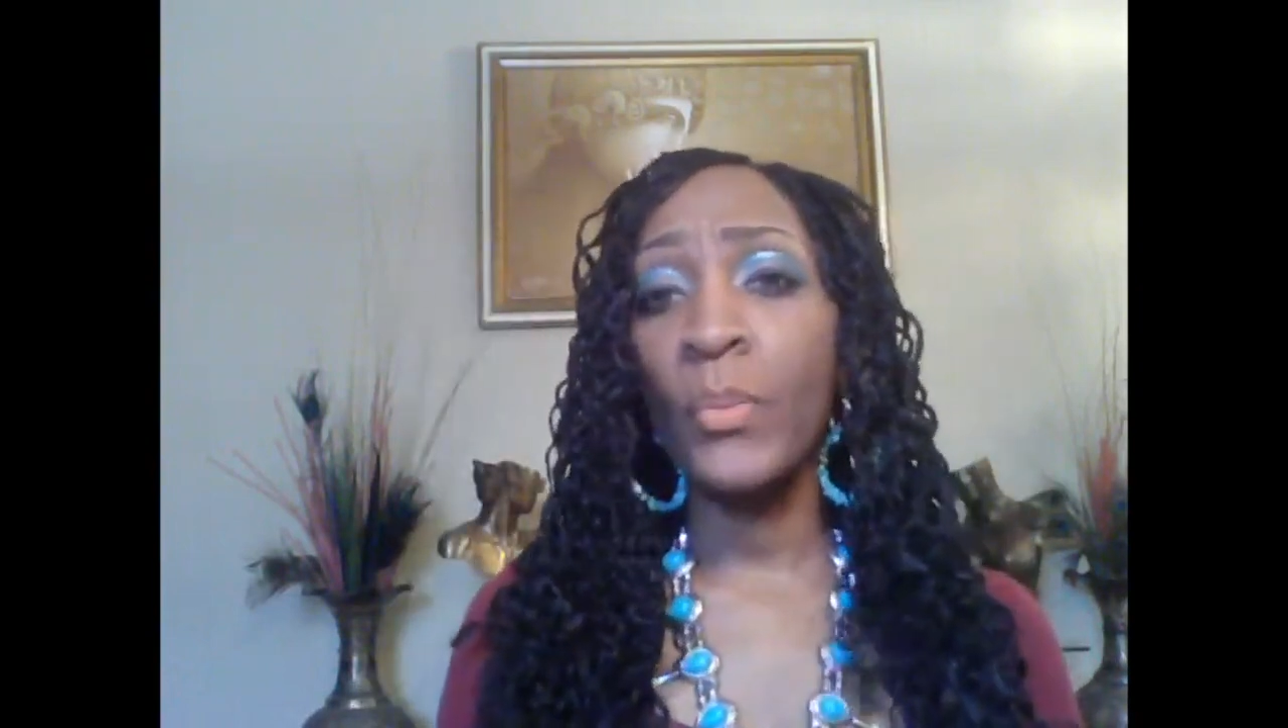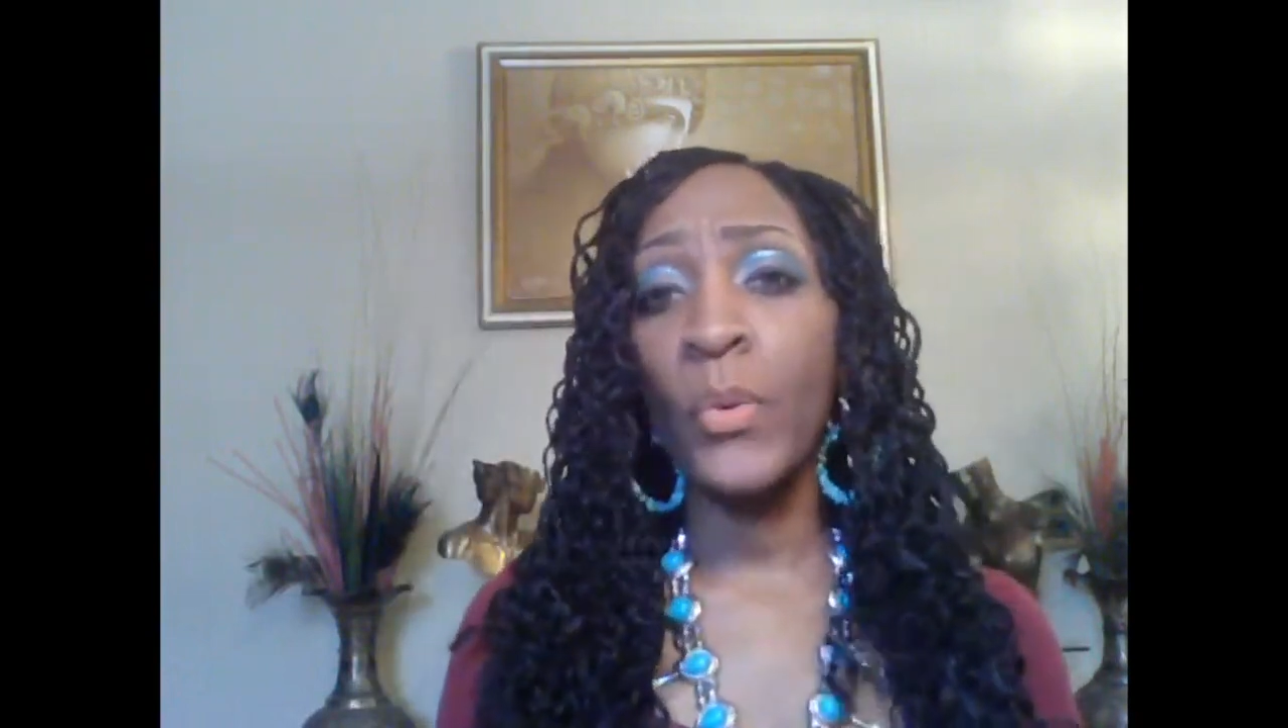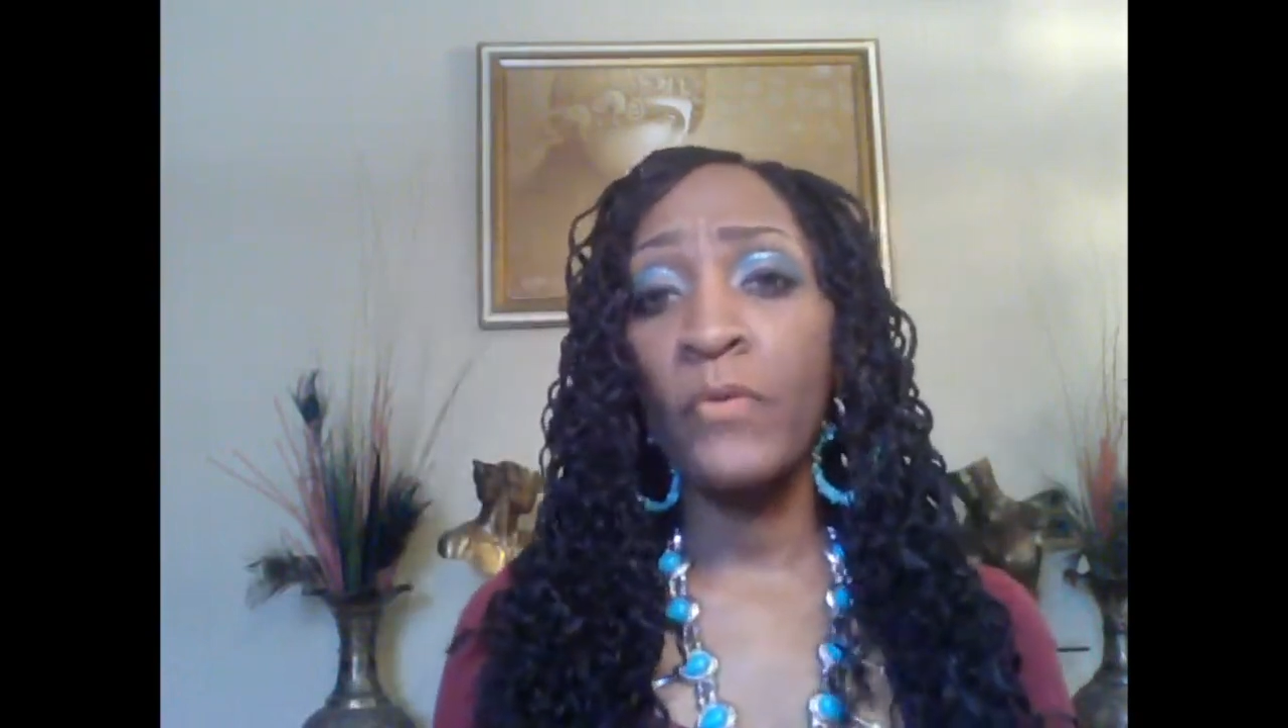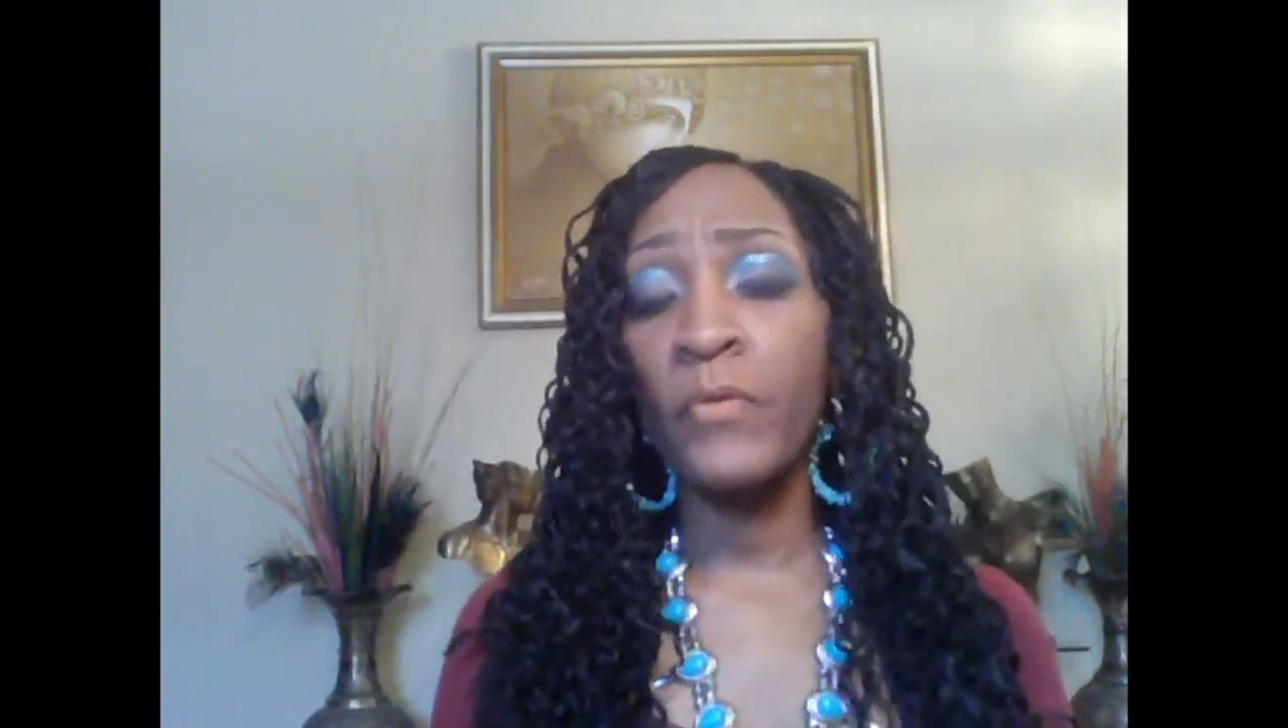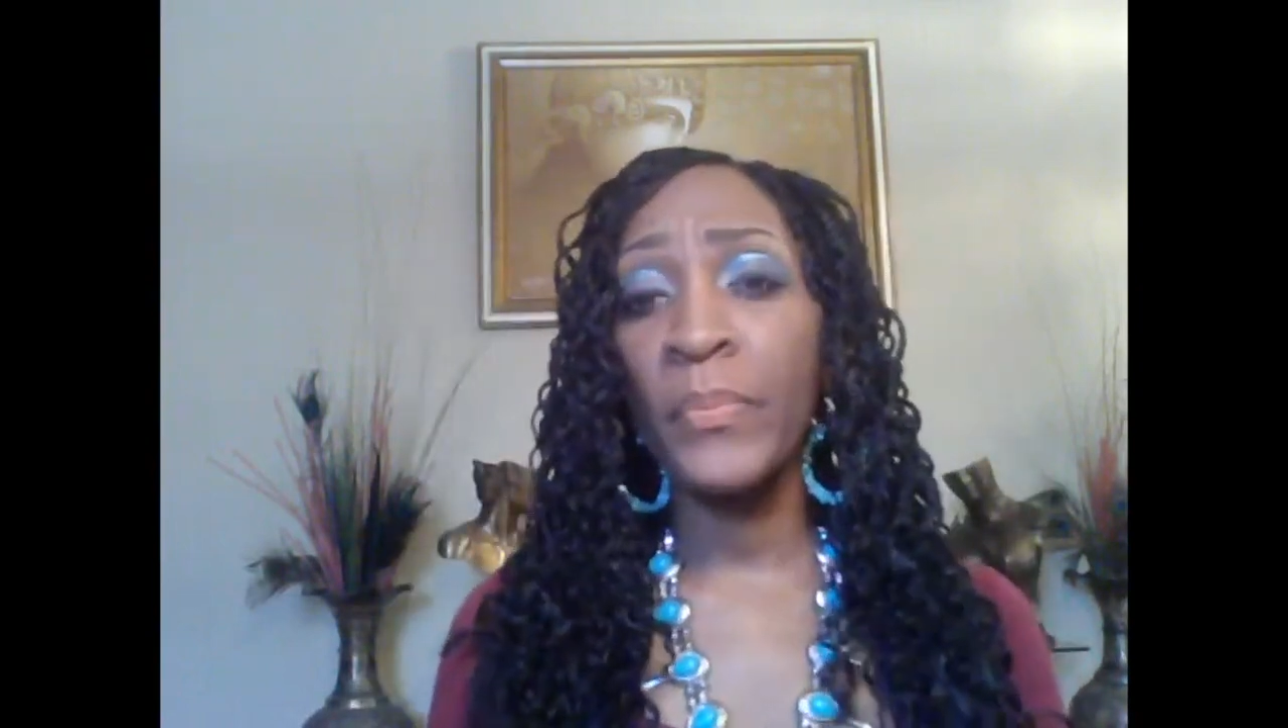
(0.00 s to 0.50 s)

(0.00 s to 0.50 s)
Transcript: important for